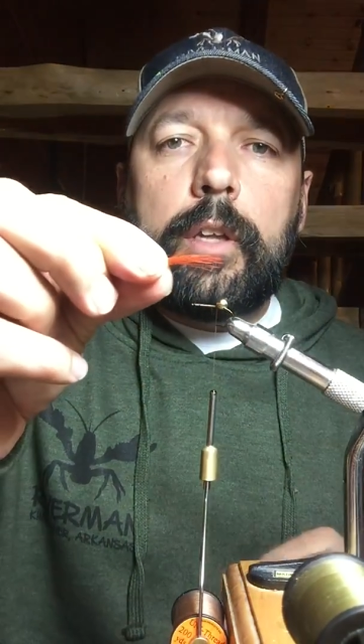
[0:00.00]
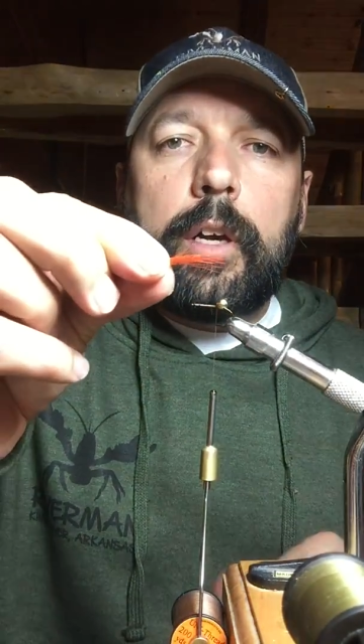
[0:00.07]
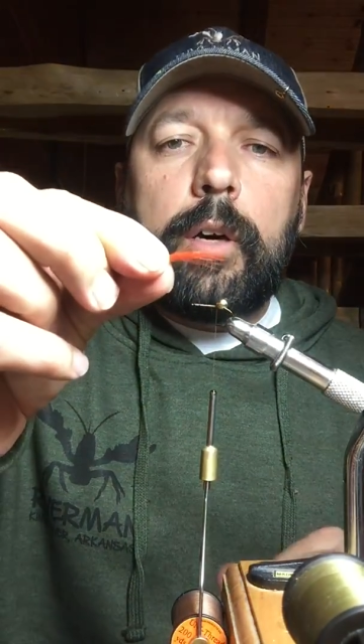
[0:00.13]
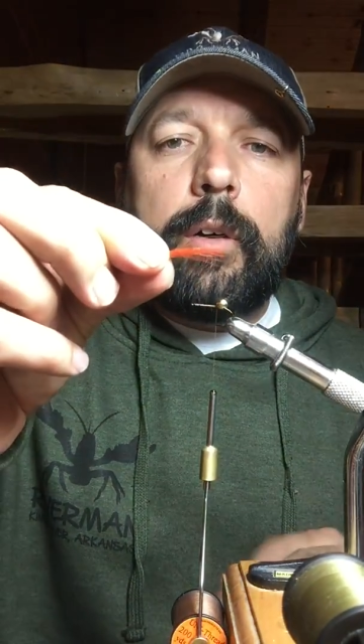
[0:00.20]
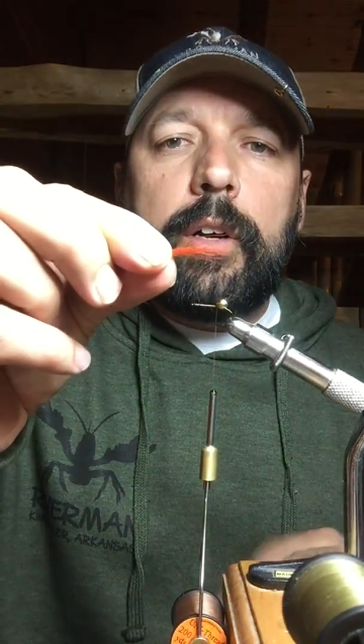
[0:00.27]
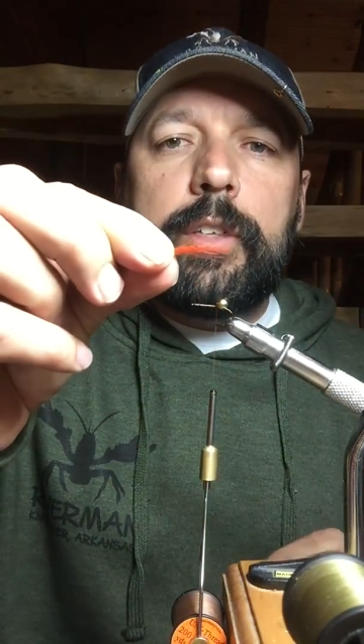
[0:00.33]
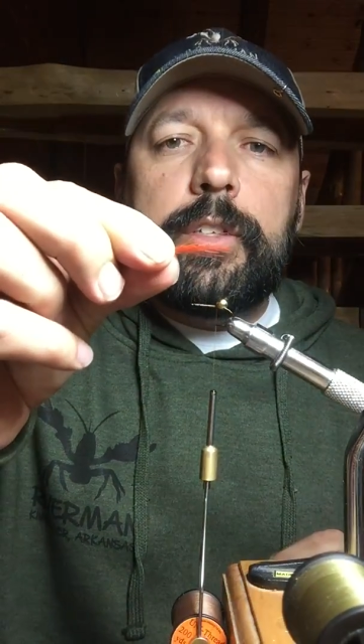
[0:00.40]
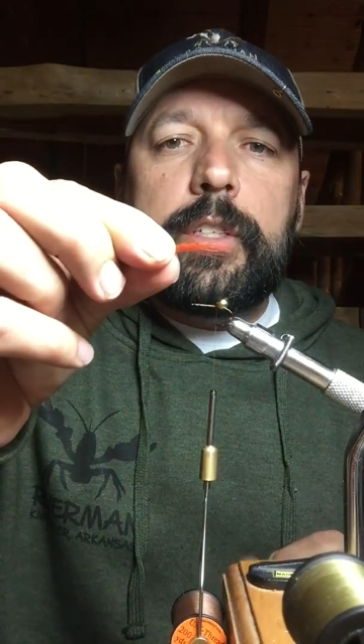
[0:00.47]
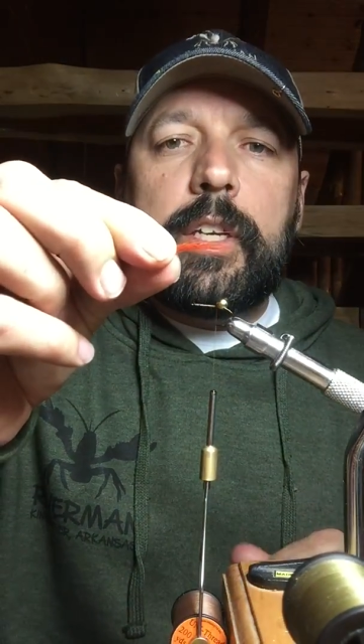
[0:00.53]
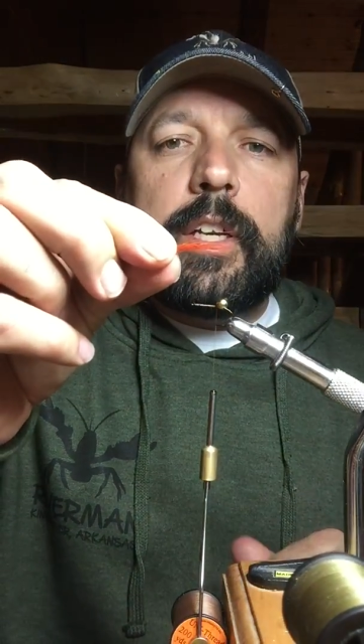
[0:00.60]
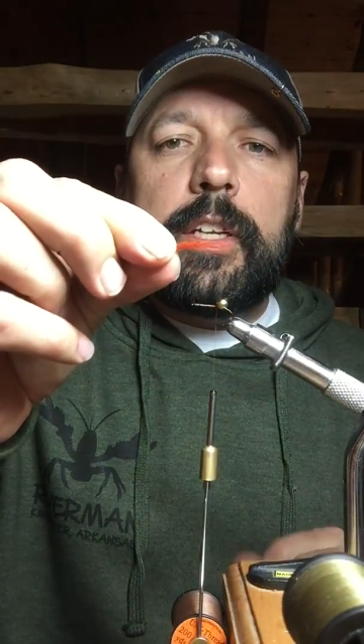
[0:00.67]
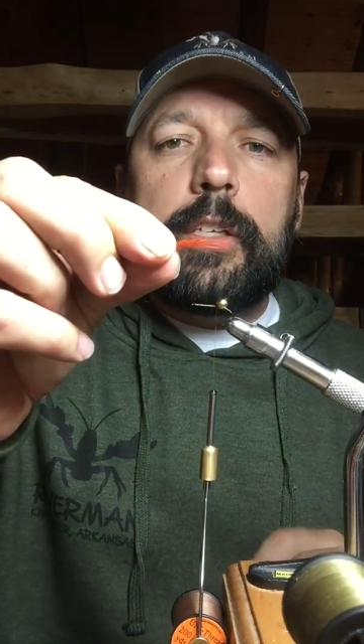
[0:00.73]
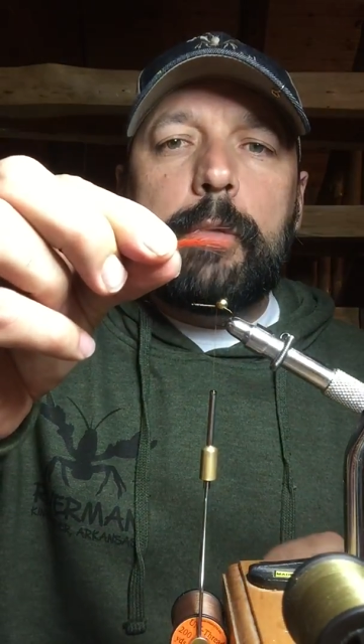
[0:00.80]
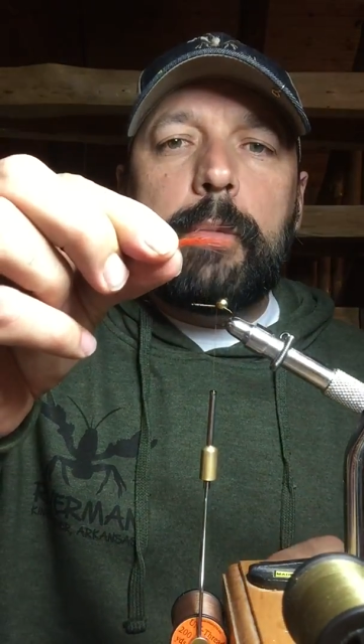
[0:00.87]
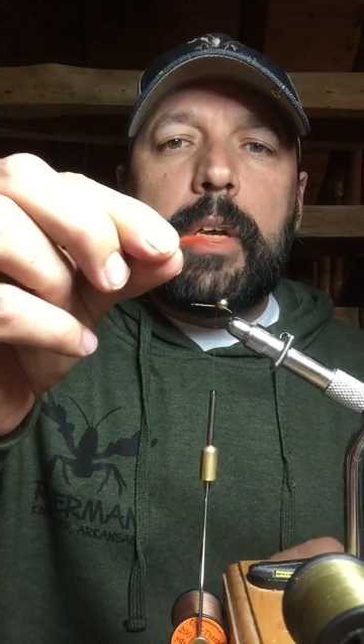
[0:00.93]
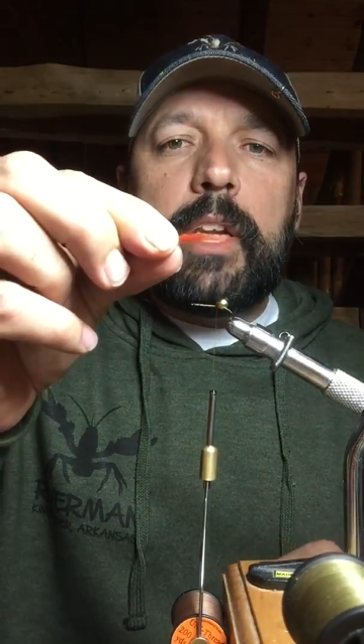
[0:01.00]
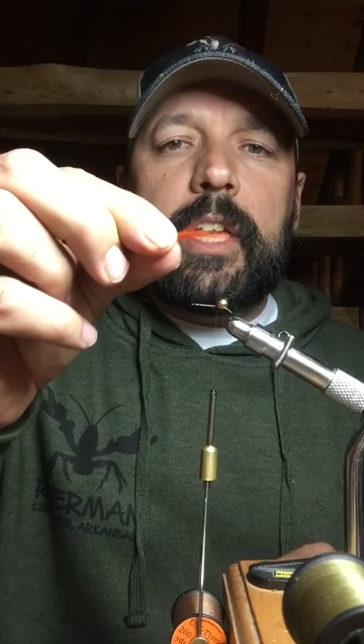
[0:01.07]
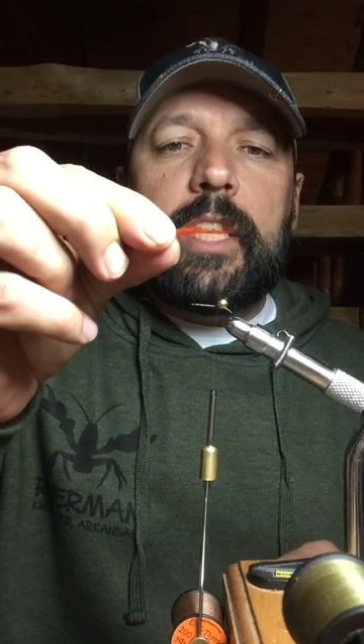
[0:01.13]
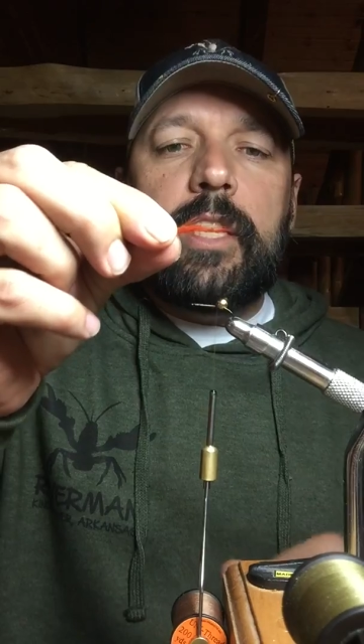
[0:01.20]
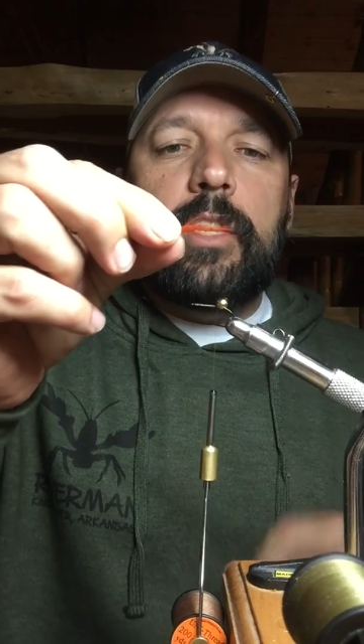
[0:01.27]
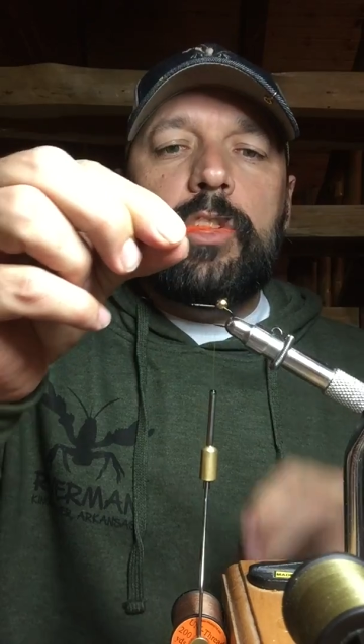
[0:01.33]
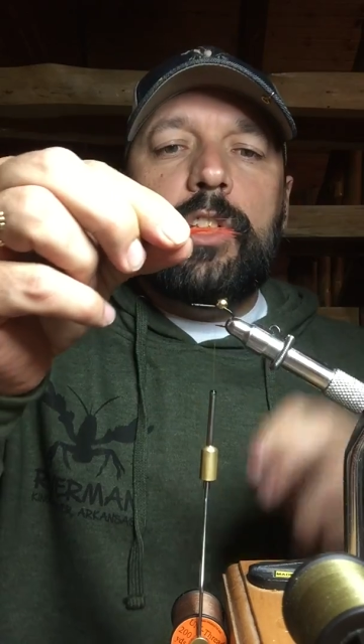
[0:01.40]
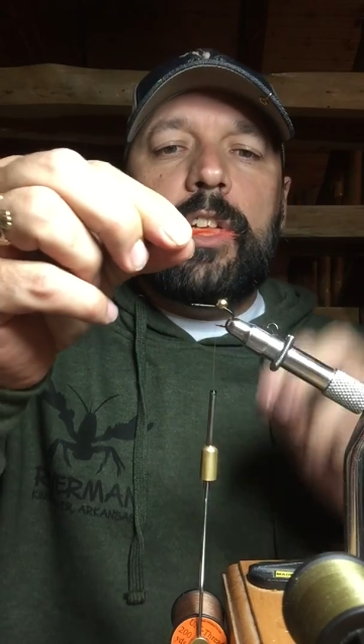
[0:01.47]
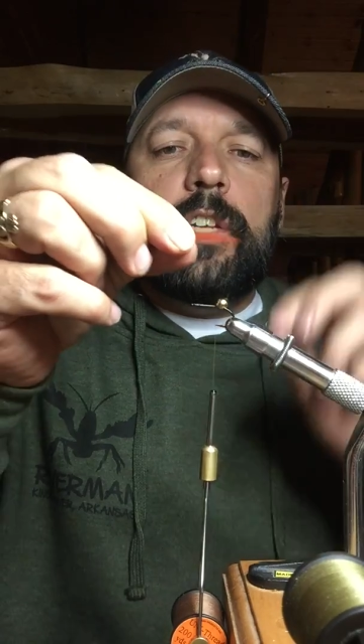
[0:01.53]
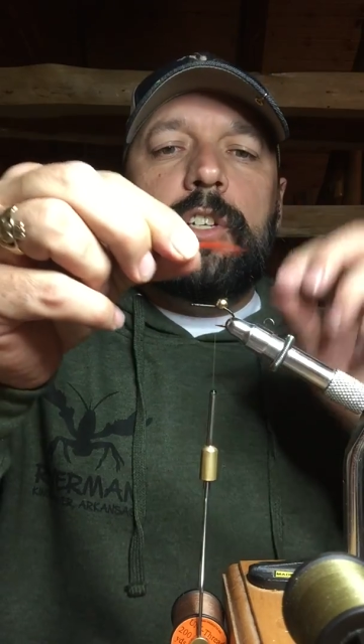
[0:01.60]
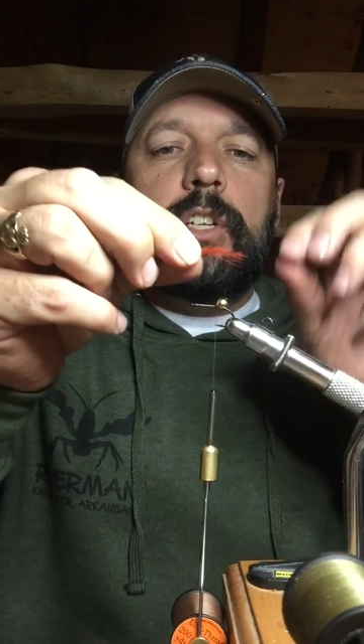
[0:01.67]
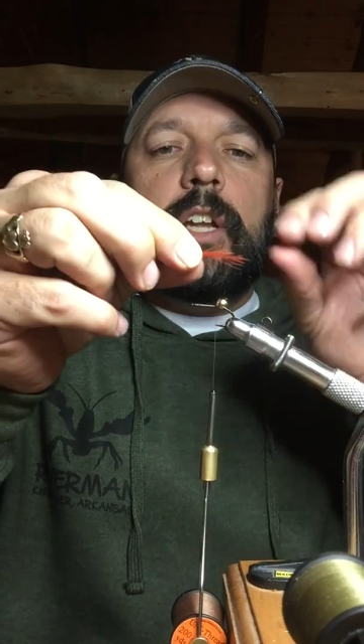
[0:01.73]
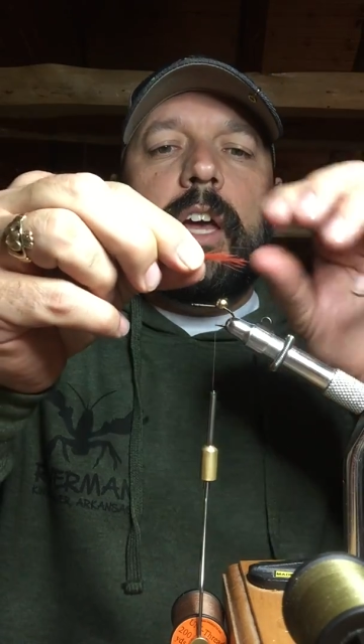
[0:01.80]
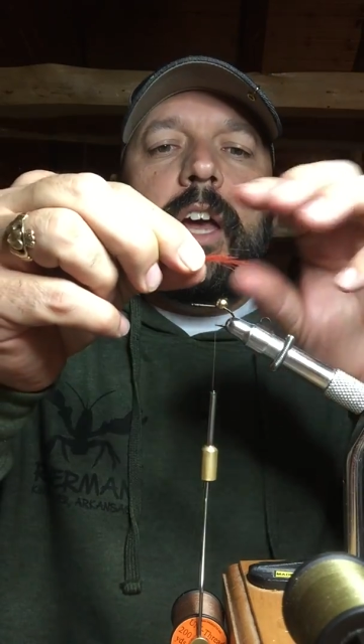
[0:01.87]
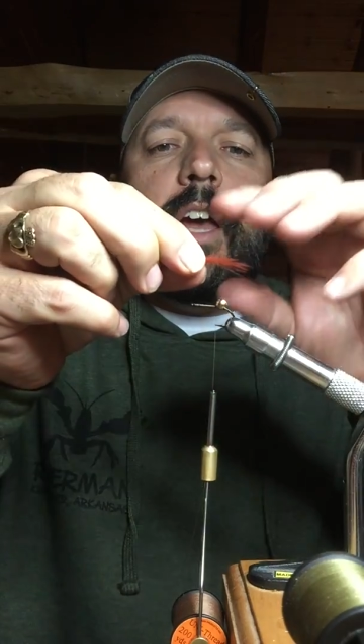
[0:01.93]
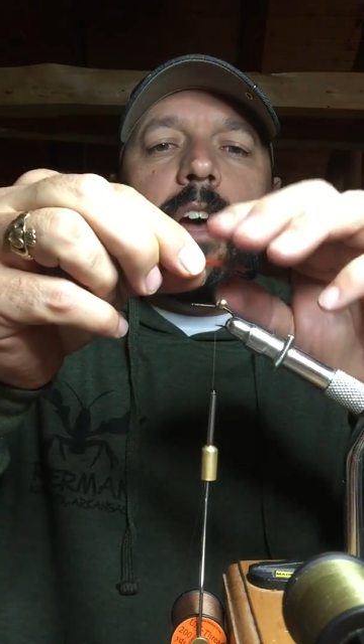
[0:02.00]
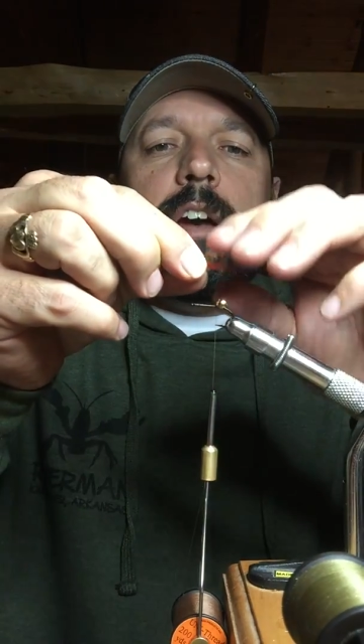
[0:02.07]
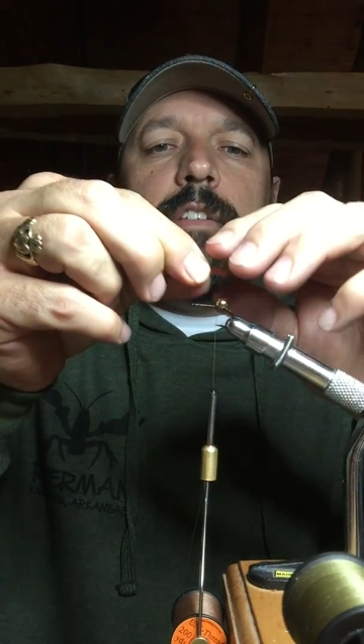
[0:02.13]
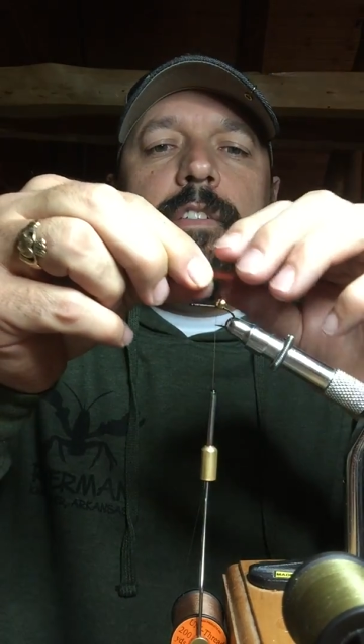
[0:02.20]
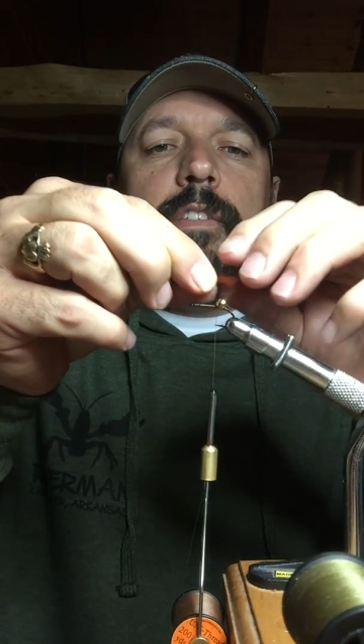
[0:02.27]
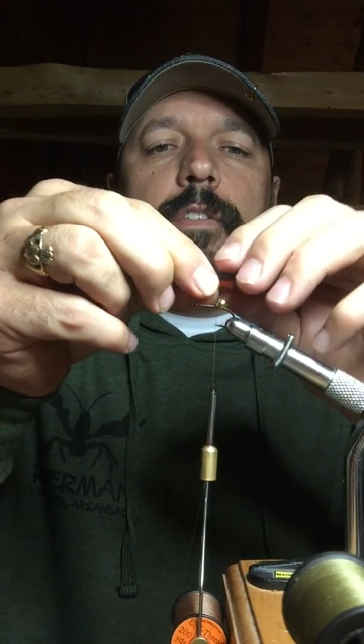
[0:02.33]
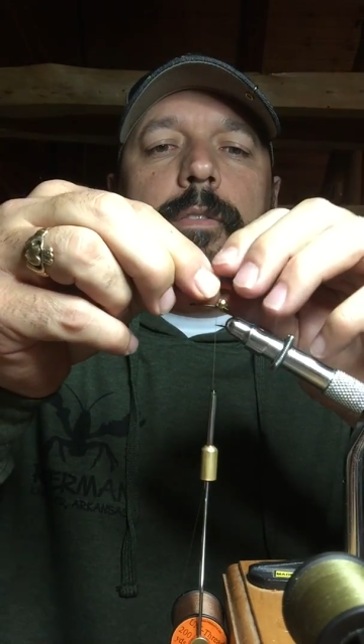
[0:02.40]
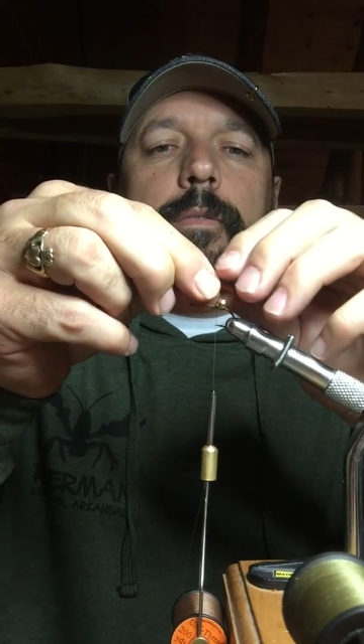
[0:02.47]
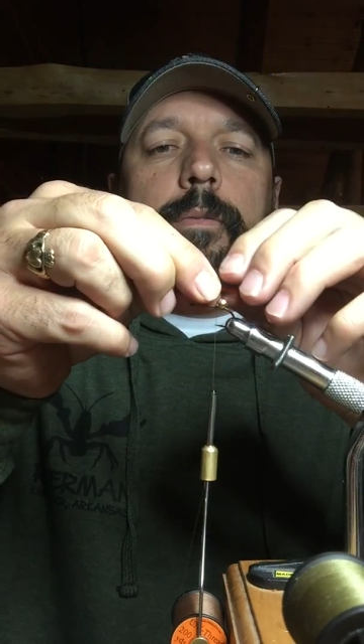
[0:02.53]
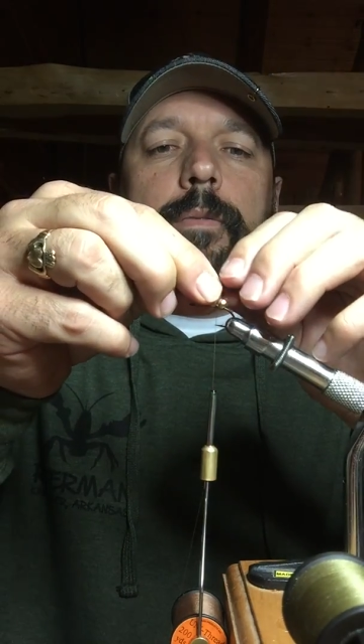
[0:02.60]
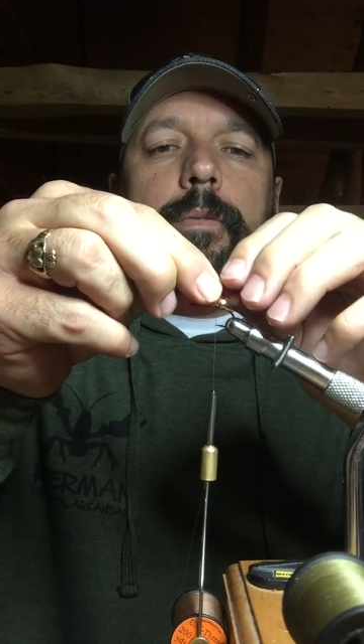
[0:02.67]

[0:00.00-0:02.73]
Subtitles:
I'd say it's about an inch, inch and a half.